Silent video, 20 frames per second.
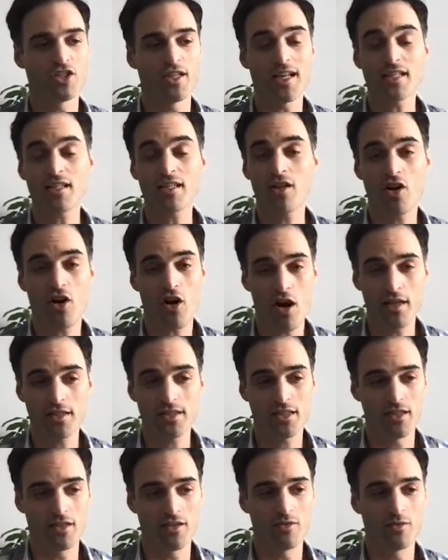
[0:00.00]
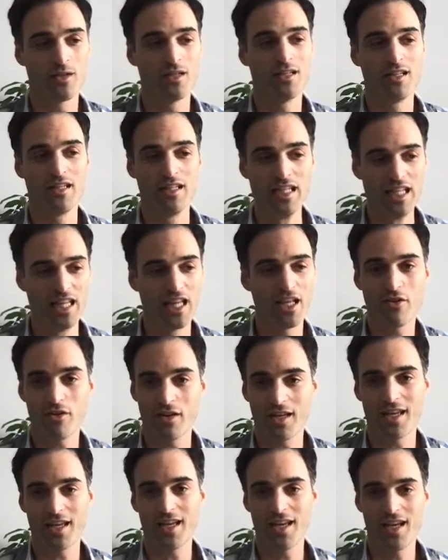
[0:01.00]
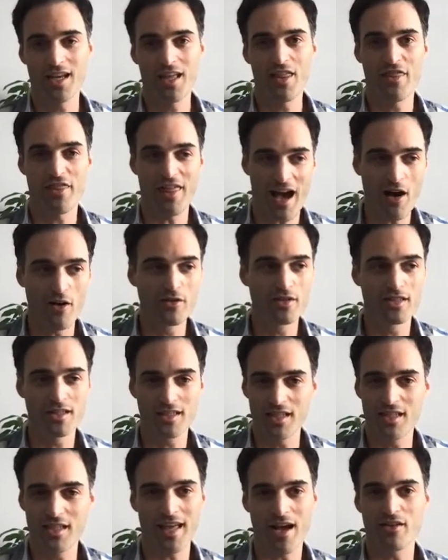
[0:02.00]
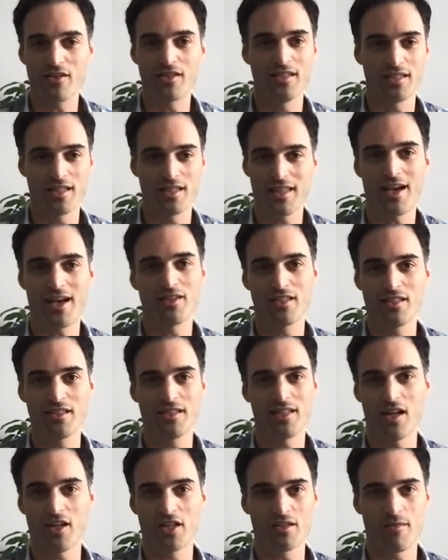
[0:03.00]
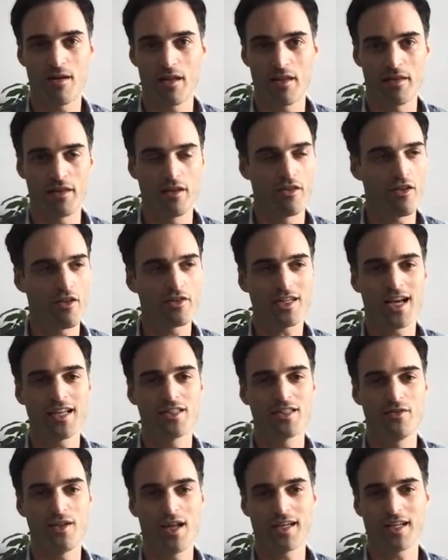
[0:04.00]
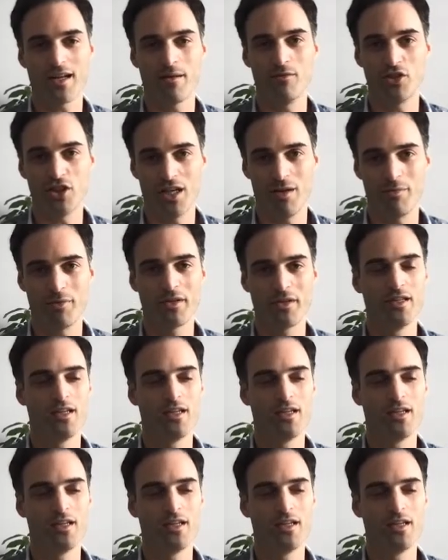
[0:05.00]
That's going to cost you literally thousands and thousands and thousands of dollars a month. You know, those guys do not come cheap.